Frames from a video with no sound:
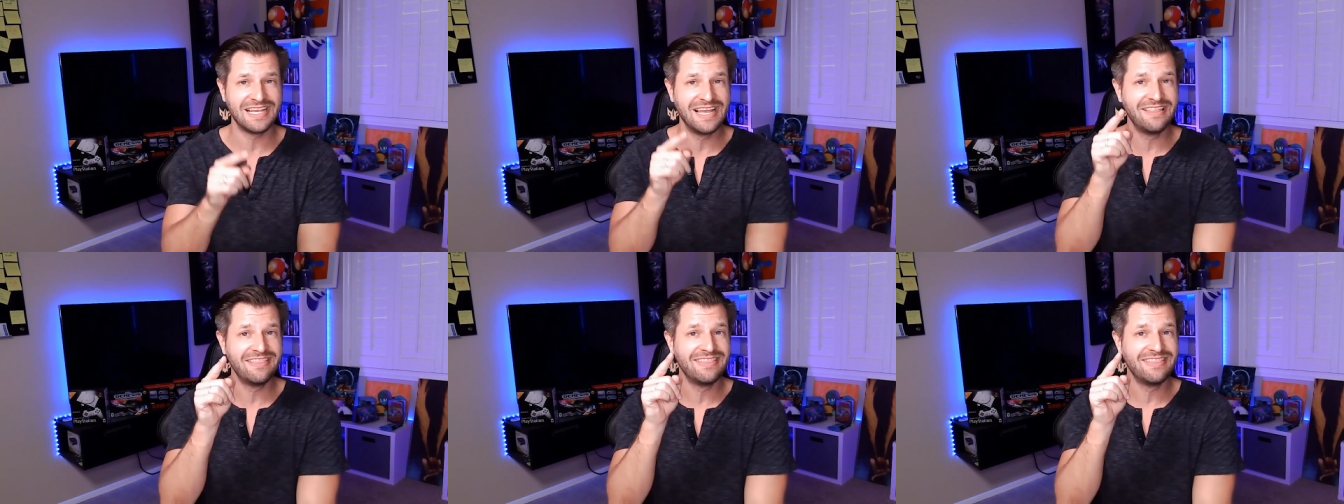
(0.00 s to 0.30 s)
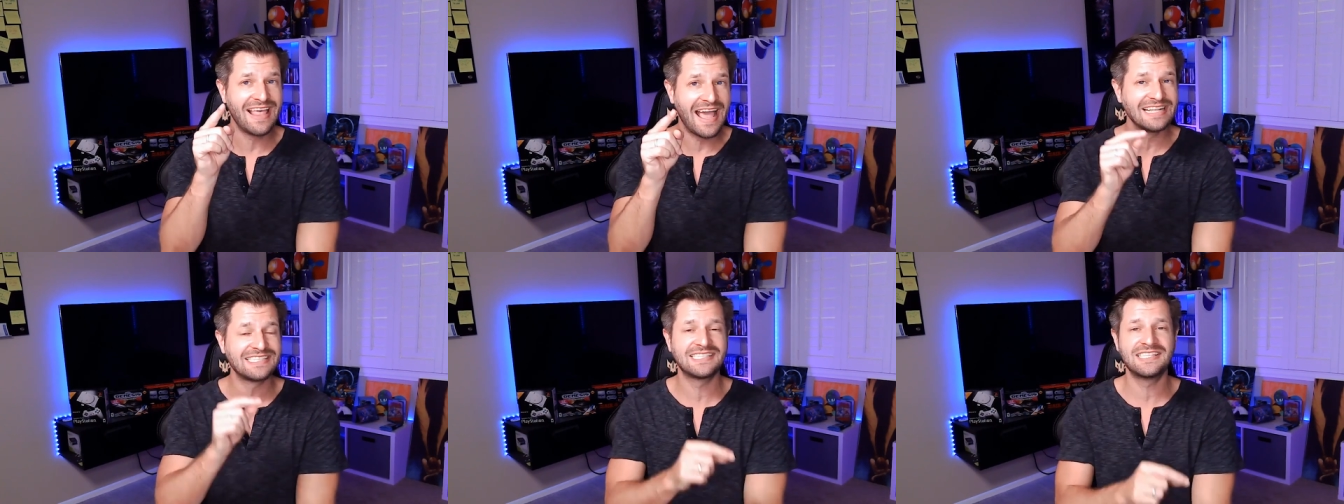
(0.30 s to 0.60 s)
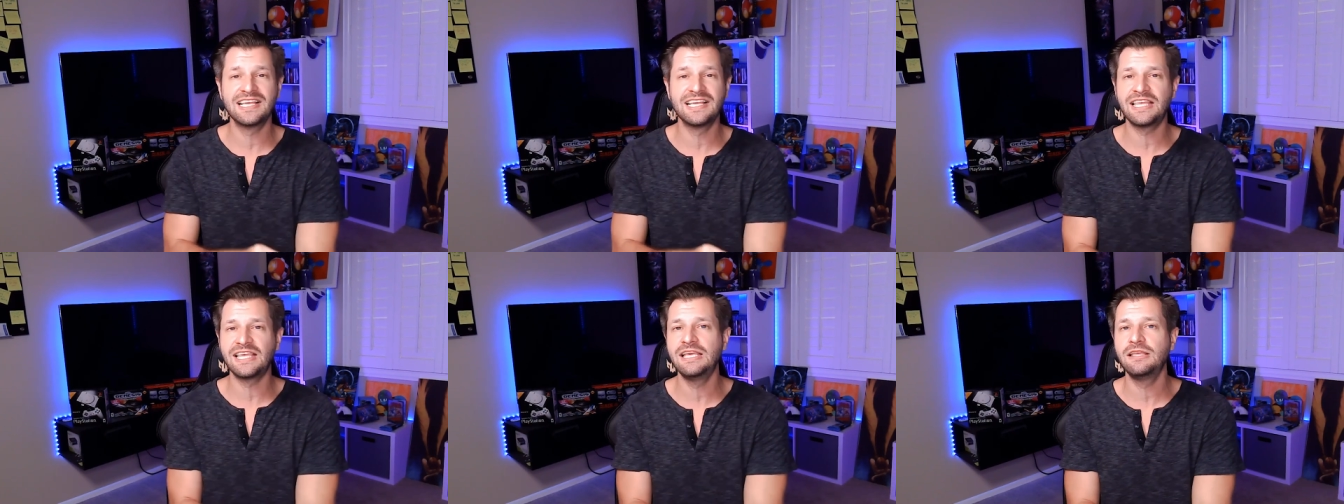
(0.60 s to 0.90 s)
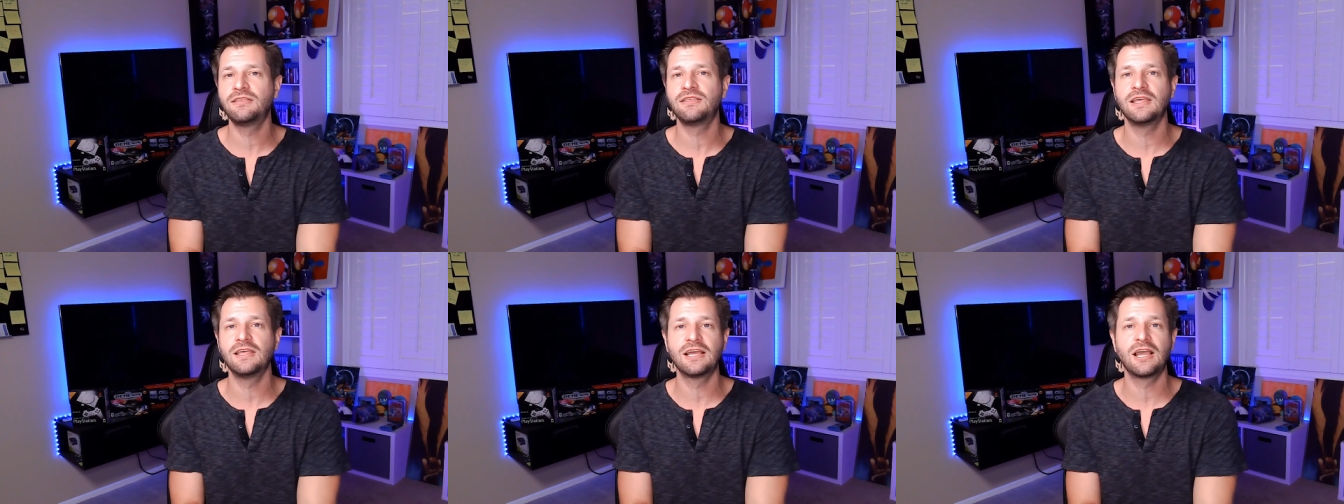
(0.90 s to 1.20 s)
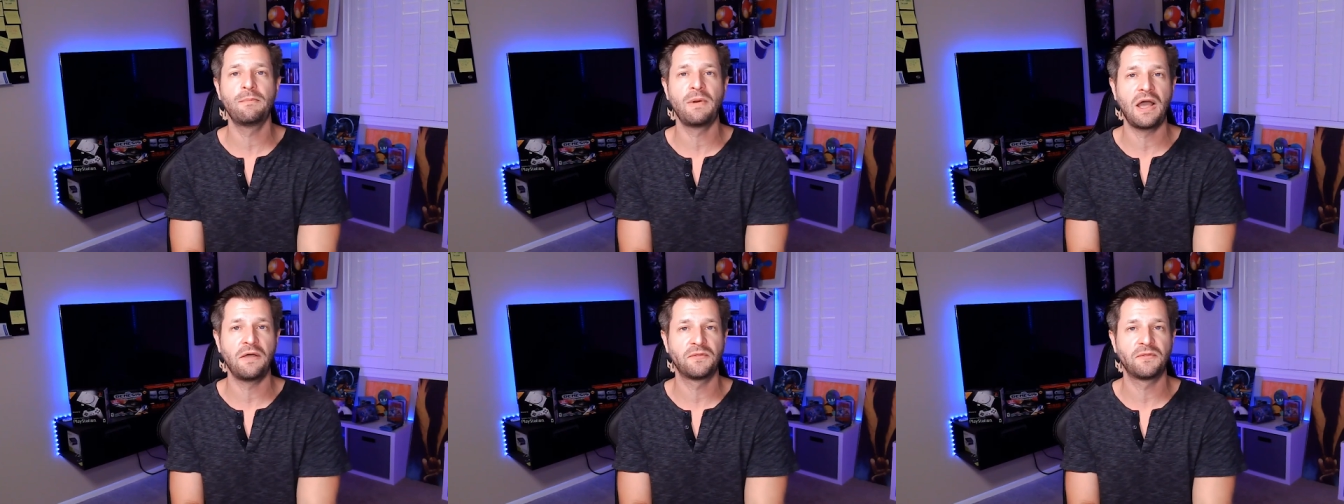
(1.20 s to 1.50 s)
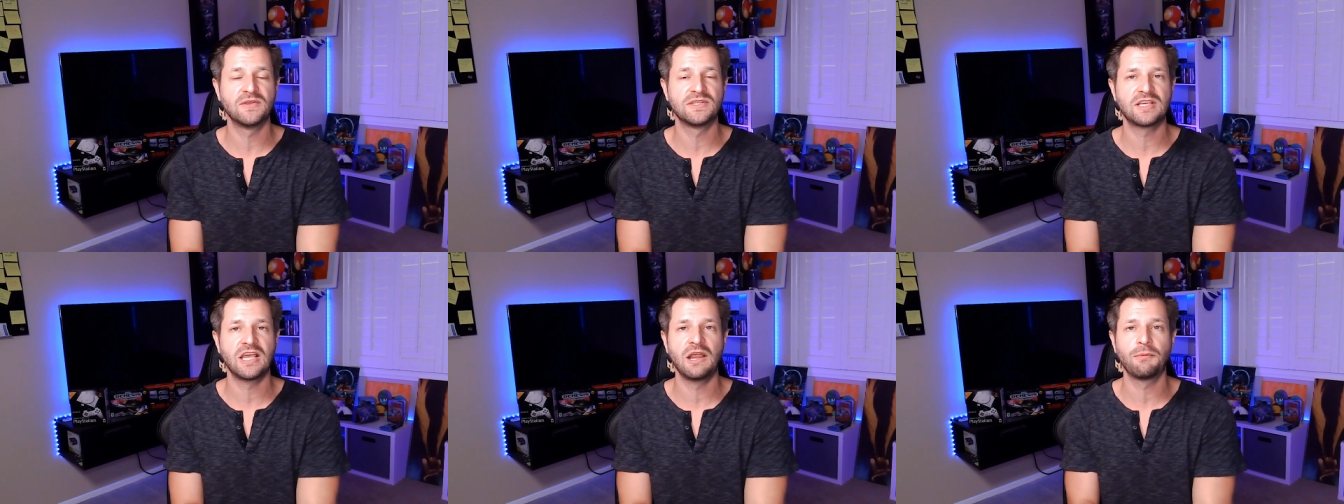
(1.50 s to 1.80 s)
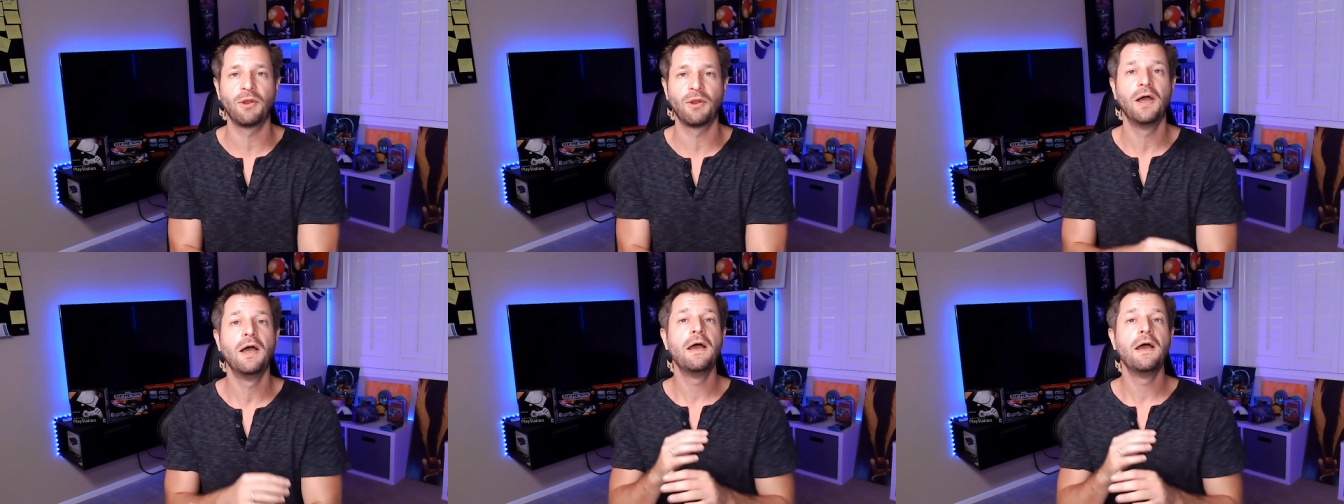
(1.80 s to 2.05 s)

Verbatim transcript: And that's the key thing about this camera.